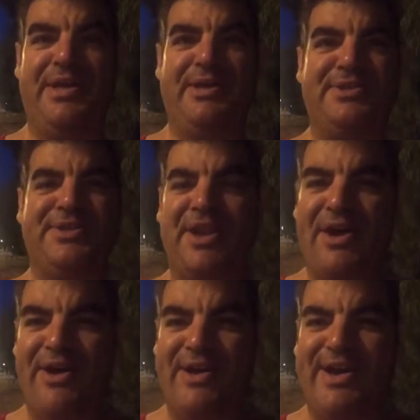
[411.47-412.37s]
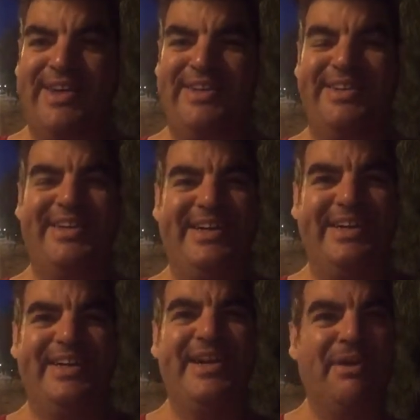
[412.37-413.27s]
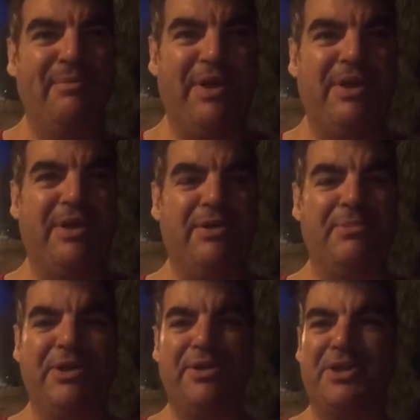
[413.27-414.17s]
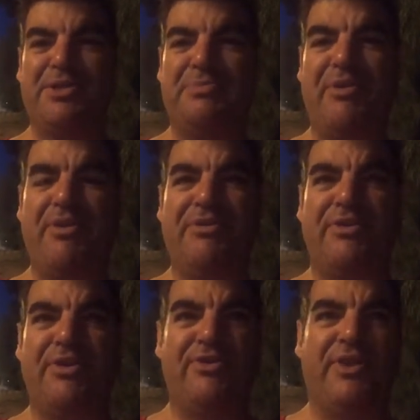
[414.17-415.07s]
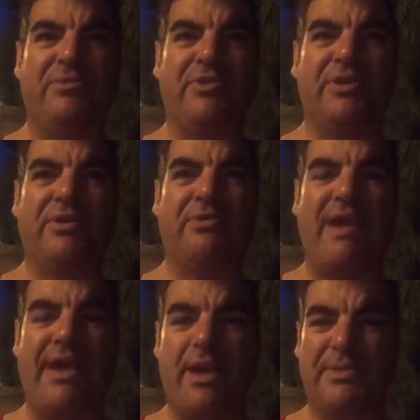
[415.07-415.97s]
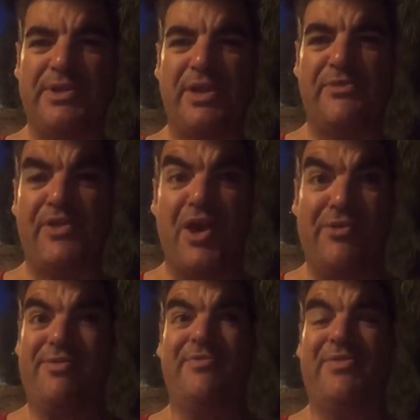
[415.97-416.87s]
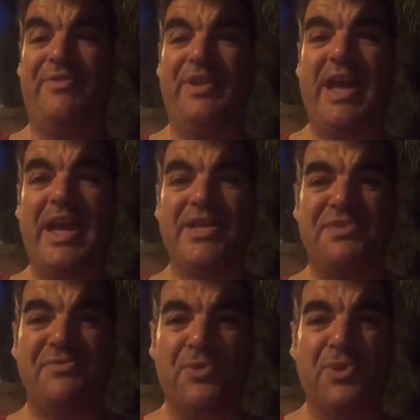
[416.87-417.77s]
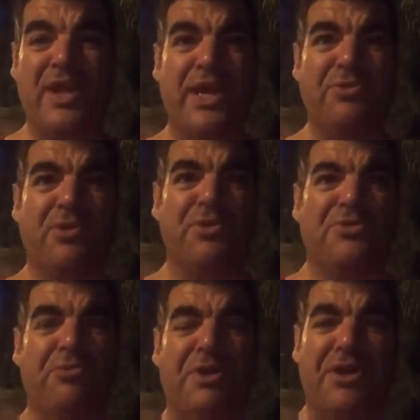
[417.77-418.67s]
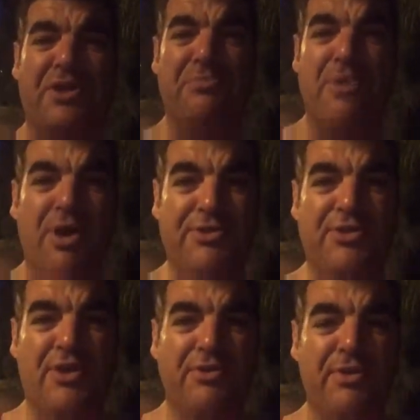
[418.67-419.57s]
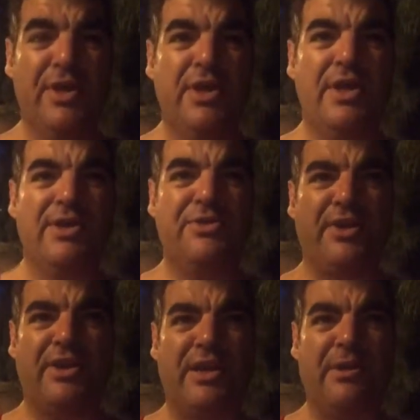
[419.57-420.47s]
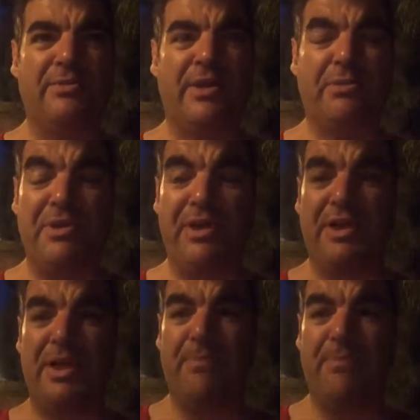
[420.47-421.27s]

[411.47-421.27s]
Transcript: stark, but it'll be a good experience. And as I say, we rack up a total of 150 k's in 4 days will also be another milestone. So that'll be